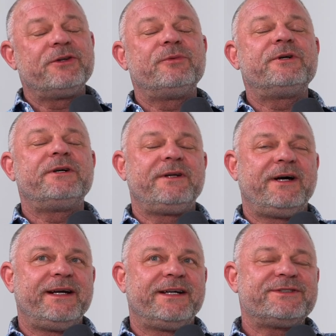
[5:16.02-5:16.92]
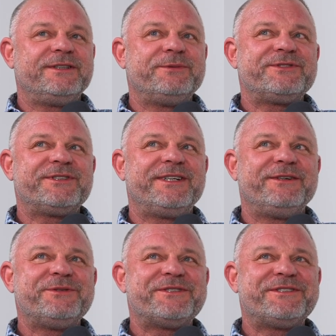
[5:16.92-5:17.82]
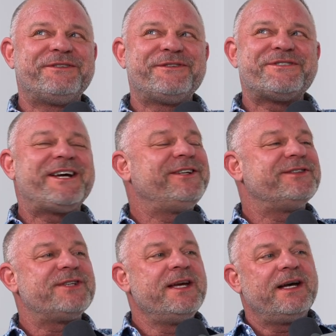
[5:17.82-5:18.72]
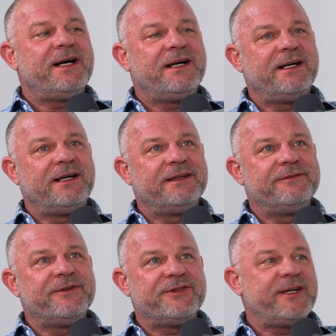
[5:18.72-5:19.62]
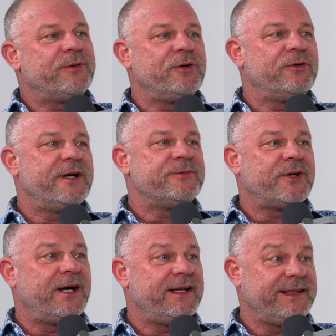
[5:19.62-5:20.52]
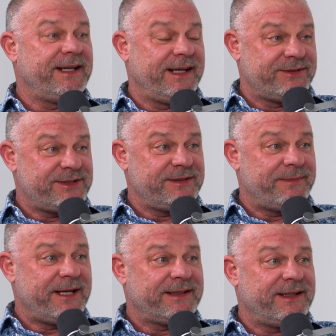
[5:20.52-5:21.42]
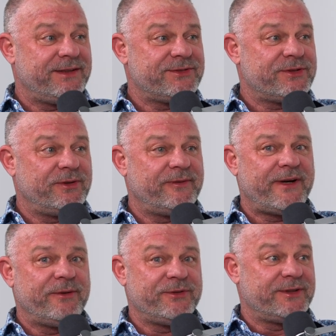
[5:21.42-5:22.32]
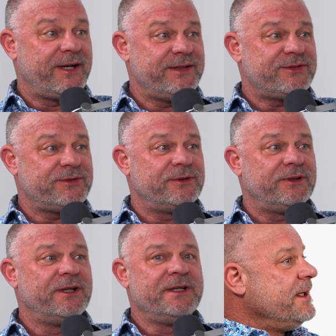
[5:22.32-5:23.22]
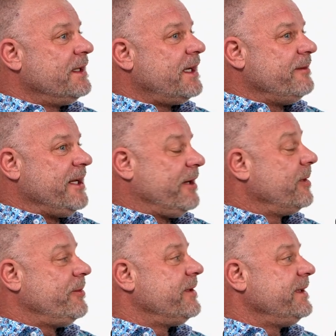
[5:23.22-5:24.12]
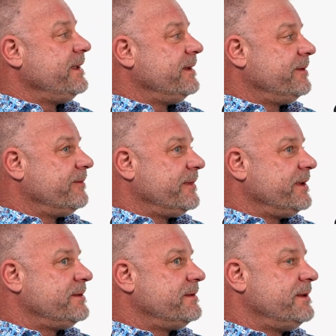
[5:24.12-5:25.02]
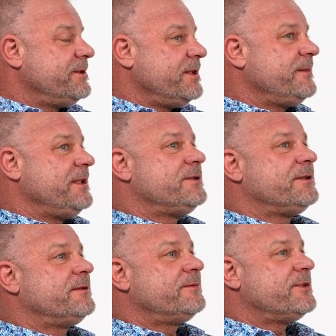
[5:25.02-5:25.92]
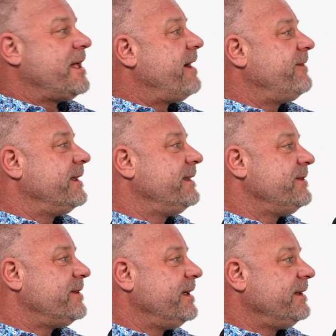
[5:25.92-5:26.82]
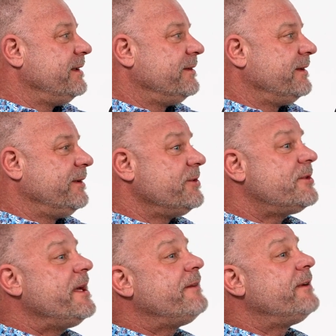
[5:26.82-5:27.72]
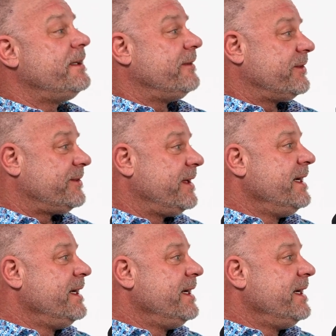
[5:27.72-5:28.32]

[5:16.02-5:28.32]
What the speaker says: there were a lot actually. It was a different challenge. The phys ed programs were highly against it back then. So if I was in high school, I mean, I remember the gym teacher just laughing. He's saying, you know, he used to make fun of us.